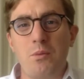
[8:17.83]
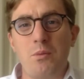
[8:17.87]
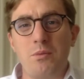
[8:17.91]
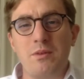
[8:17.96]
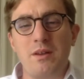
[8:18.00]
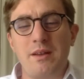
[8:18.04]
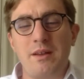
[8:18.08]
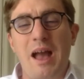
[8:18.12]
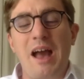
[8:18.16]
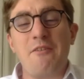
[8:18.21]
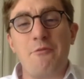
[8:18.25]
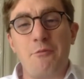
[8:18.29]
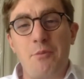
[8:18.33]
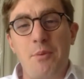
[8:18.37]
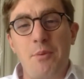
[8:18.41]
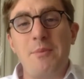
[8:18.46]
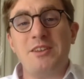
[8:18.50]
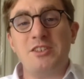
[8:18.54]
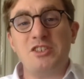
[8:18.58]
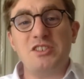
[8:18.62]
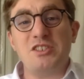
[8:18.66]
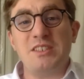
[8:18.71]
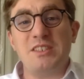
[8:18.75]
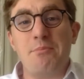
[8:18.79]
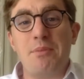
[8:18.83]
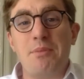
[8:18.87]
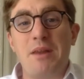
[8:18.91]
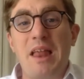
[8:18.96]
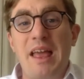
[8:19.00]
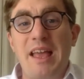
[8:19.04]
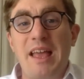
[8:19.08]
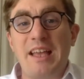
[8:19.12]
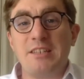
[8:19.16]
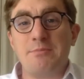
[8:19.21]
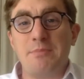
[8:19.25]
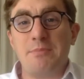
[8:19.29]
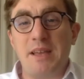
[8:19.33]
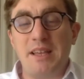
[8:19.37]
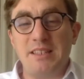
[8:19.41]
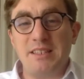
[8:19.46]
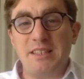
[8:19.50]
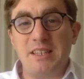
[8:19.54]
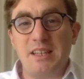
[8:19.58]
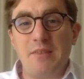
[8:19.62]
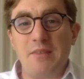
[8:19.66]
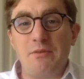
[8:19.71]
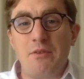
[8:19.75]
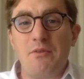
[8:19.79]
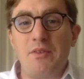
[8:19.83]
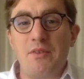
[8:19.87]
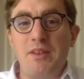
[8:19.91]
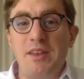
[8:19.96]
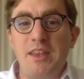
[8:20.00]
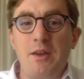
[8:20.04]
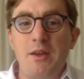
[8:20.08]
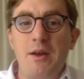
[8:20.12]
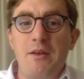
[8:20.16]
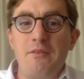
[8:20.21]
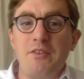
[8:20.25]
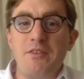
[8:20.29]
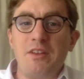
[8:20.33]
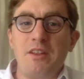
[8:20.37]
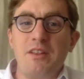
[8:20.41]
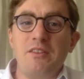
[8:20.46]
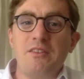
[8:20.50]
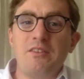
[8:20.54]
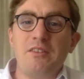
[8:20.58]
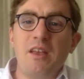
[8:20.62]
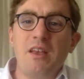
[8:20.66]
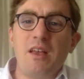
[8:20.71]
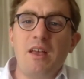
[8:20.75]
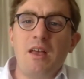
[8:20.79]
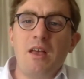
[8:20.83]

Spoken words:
have permissions in place basically for video evidence